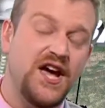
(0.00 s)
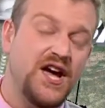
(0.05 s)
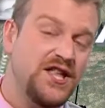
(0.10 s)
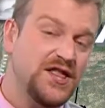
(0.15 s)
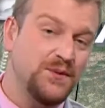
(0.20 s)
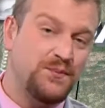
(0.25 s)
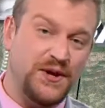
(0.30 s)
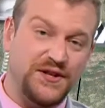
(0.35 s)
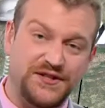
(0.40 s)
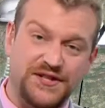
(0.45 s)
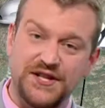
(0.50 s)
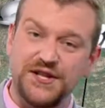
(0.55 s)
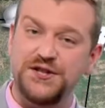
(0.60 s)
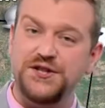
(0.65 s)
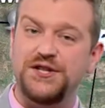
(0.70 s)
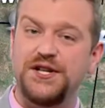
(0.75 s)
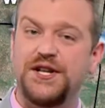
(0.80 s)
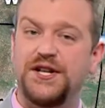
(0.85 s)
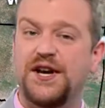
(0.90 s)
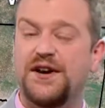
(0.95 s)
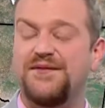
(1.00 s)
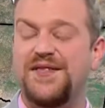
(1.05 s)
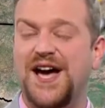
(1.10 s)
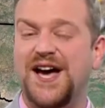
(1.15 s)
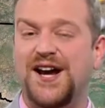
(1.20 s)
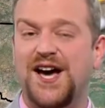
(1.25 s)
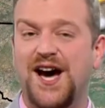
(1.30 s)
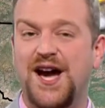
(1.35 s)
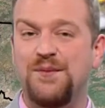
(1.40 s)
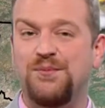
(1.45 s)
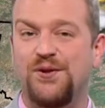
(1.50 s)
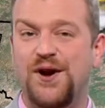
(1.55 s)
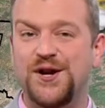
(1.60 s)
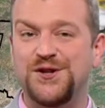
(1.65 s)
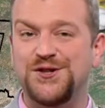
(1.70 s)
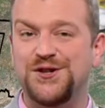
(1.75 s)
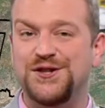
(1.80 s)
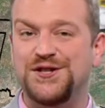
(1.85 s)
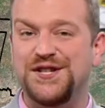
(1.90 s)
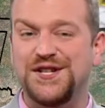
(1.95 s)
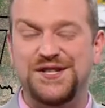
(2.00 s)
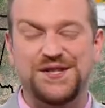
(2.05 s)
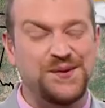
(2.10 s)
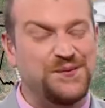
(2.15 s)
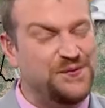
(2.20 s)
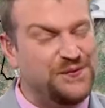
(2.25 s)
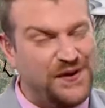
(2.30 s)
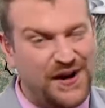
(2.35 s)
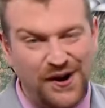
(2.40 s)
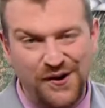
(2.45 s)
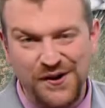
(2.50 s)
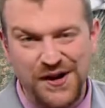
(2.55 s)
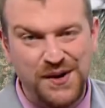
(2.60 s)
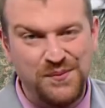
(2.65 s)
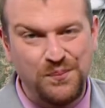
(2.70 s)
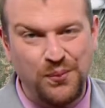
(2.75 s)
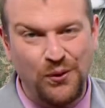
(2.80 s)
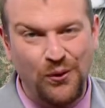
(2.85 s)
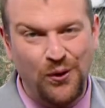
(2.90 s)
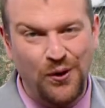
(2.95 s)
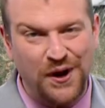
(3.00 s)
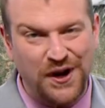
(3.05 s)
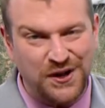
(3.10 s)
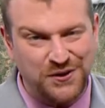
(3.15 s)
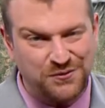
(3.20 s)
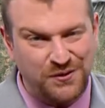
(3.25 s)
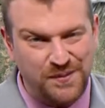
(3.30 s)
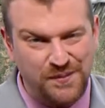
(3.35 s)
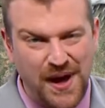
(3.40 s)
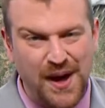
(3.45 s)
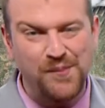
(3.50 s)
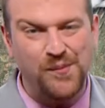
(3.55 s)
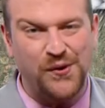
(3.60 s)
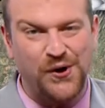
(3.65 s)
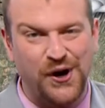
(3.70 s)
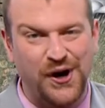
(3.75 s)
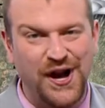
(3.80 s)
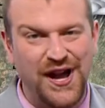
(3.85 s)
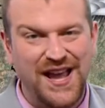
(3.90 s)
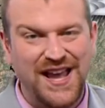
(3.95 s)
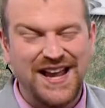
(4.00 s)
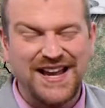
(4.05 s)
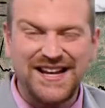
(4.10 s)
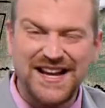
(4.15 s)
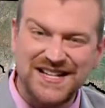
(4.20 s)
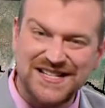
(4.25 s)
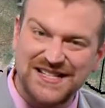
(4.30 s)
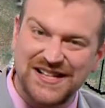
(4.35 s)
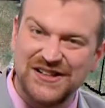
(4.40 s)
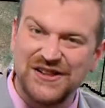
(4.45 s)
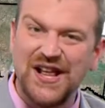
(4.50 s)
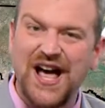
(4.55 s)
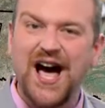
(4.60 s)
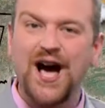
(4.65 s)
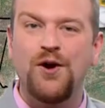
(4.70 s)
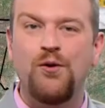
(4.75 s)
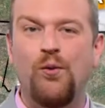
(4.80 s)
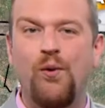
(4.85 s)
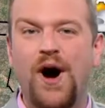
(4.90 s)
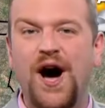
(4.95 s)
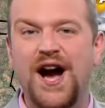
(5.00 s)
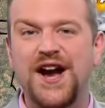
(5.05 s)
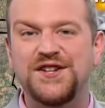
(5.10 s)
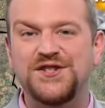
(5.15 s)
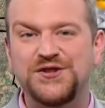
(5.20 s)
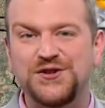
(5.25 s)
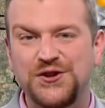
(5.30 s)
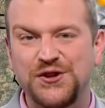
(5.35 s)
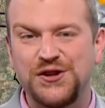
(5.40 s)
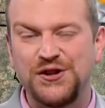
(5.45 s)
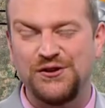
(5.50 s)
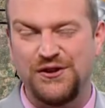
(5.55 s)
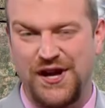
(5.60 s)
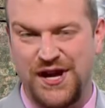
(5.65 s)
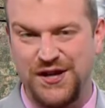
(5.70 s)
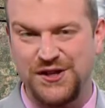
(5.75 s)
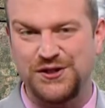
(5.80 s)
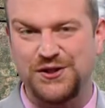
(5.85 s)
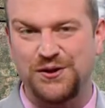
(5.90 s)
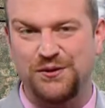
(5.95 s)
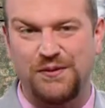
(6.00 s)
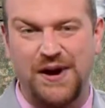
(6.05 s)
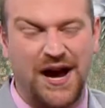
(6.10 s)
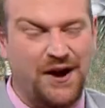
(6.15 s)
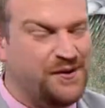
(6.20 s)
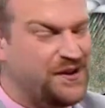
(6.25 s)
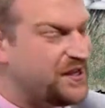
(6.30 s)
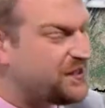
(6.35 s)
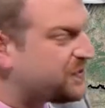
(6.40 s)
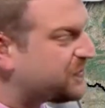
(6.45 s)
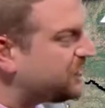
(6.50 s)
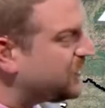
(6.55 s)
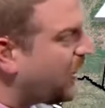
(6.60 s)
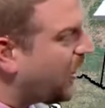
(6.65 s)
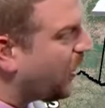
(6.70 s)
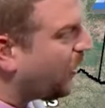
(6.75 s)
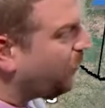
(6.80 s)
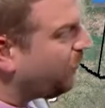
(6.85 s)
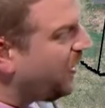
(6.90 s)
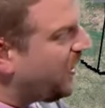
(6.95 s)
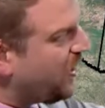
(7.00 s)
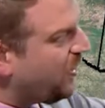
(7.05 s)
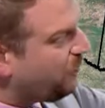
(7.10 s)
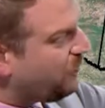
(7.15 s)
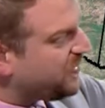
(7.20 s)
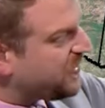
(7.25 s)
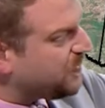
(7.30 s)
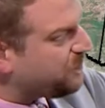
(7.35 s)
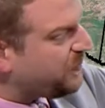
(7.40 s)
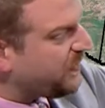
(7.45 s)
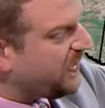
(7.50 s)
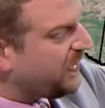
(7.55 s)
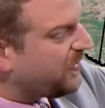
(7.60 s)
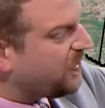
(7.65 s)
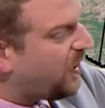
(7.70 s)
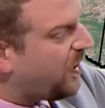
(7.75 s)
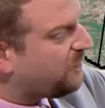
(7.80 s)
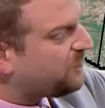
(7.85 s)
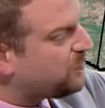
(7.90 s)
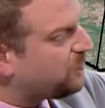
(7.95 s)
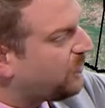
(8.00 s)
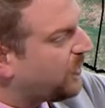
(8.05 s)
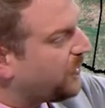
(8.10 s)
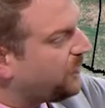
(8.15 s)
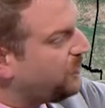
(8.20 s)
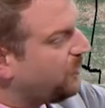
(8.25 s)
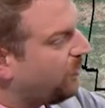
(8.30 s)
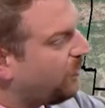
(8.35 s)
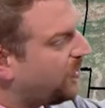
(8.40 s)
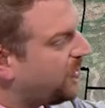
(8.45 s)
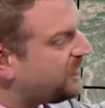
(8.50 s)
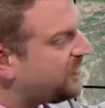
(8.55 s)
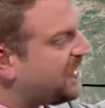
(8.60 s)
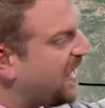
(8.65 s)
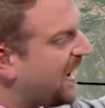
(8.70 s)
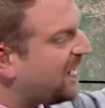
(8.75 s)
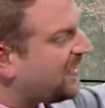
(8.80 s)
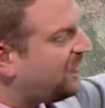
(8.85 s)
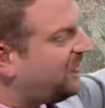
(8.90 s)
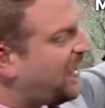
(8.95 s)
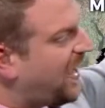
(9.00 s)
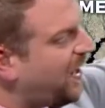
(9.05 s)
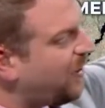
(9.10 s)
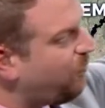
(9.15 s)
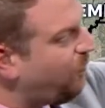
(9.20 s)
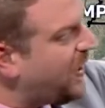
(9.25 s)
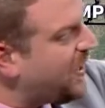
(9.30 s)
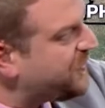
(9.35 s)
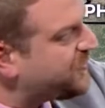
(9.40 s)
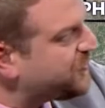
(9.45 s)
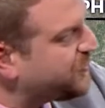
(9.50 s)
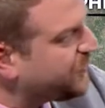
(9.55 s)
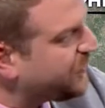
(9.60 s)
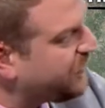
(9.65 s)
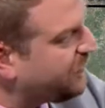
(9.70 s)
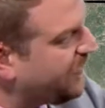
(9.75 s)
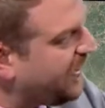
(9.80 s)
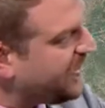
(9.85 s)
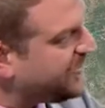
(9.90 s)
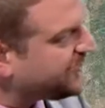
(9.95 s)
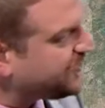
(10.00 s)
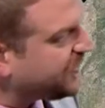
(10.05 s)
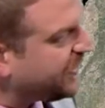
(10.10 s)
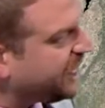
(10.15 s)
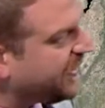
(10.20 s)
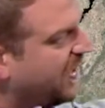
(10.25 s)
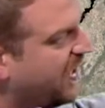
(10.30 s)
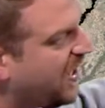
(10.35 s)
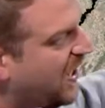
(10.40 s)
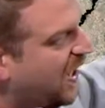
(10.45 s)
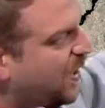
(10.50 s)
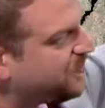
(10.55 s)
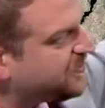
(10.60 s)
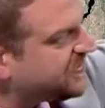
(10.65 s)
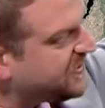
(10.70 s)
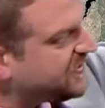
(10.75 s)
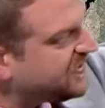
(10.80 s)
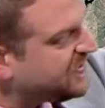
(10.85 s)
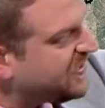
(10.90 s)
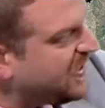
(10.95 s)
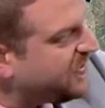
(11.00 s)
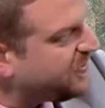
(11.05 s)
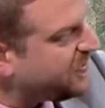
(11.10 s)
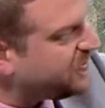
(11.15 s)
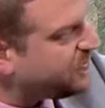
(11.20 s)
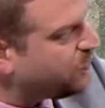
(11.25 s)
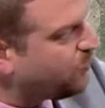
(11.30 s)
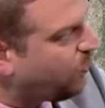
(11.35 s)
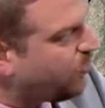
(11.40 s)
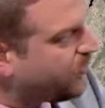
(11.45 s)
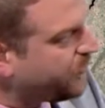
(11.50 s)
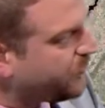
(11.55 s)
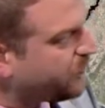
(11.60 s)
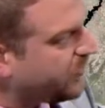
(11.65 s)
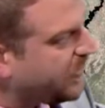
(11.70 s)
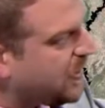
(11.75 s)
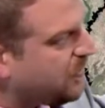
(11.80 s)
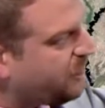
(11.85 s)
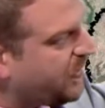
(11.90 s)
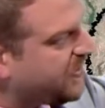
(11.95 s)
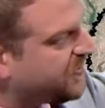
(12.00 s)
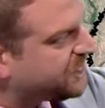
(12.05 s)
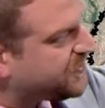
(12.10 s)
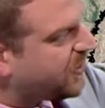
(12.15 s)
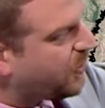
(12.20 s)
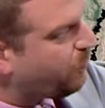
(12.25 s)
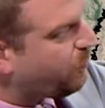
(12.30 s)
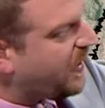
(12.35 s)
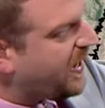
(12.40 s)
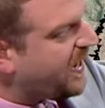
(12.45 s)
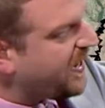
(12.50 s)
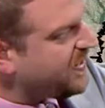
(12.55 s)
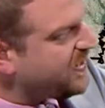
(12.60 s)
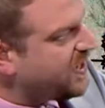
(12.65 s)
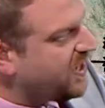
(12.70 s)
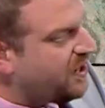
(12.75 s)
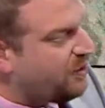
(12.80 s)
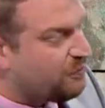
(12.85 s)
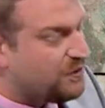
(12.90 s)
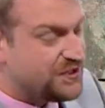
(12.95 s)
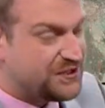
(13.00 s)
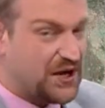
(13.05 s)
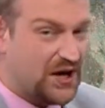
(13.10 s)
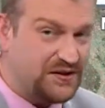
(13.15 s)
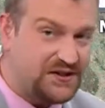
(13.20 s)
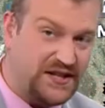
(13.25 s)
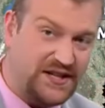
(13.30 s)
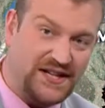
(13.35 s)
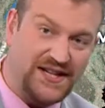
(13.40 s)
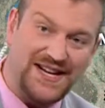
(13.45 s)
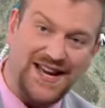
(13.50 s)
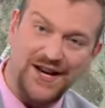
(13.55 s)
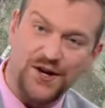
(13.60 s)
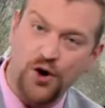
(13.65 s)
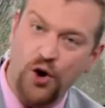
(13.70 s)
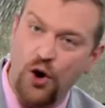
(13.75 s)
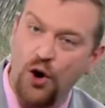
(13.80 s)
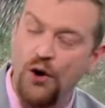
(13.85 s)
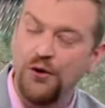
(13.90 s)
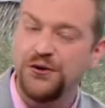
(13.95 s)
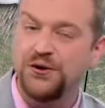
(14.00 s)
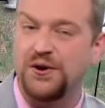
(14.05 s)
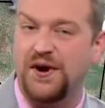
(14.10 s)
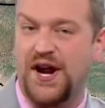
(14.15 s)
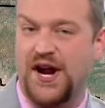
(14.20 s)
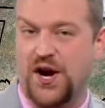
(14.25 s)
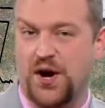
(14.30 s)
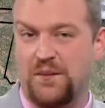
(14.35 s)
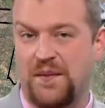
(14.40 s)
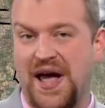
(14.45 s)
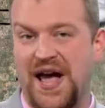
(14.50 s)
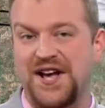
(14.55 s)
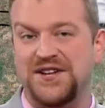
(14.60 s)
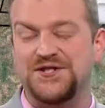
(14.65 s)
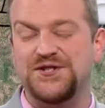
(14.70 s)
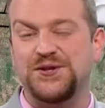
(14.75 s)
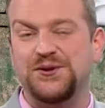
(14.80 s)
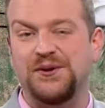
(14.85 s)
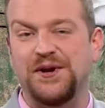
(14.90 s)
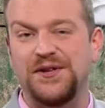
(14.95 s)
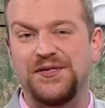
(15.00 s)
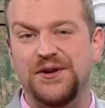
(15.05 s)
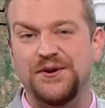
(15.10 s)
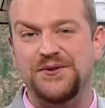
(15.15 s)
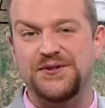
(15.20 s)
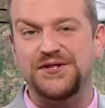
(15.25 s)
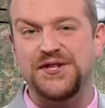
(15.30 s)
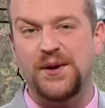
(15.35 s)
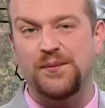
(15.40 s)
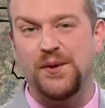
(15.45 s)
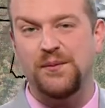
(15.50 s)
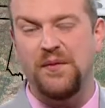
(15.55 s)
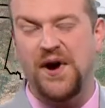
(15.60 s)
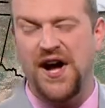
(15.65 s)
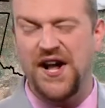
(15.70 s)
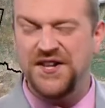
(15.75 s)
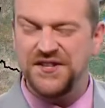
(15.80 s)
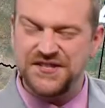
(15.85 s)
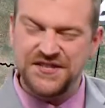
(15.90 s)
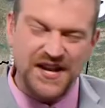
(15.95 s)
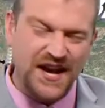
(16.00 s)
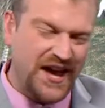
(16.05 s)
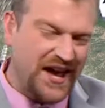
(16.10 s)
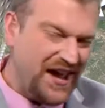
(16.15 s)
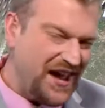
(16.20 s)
The positioning of that high pressure system, very important. Remember, it has clockwise circulation around it. So with it being off to our north, that clockwise circulation helps to send in northerly winds our way, resulting in a colder air mass during those summer months.